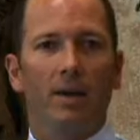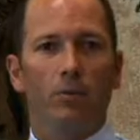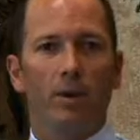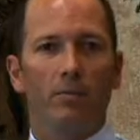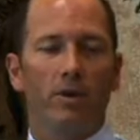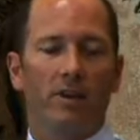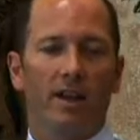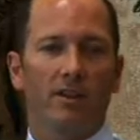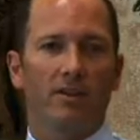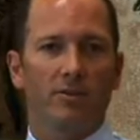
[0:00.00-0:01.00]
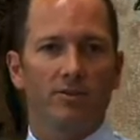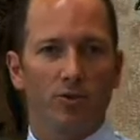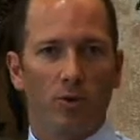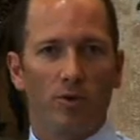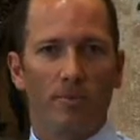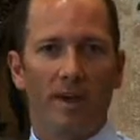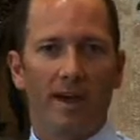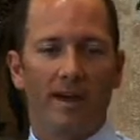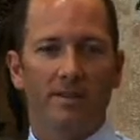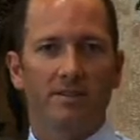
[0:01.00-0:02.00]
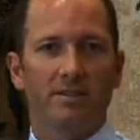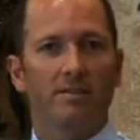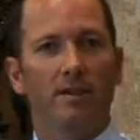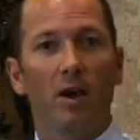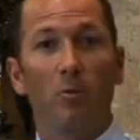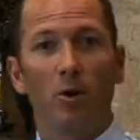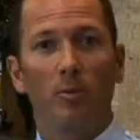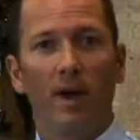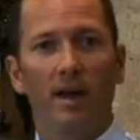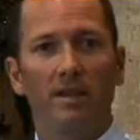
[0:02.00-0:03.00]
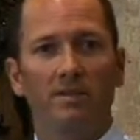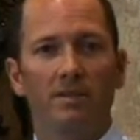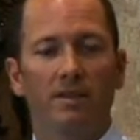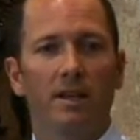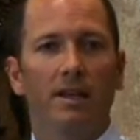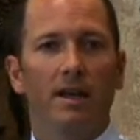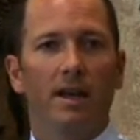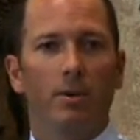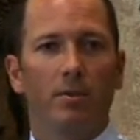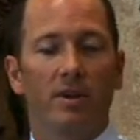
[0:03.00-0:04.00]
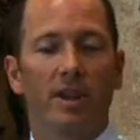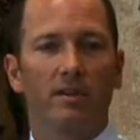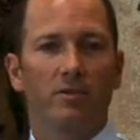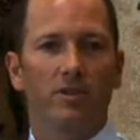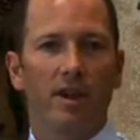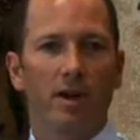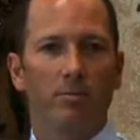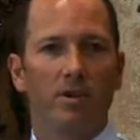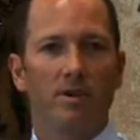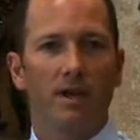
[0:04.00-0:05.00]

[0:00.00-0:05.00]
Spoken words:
rib protectors, shoulder pads, elbow pads, protective cup,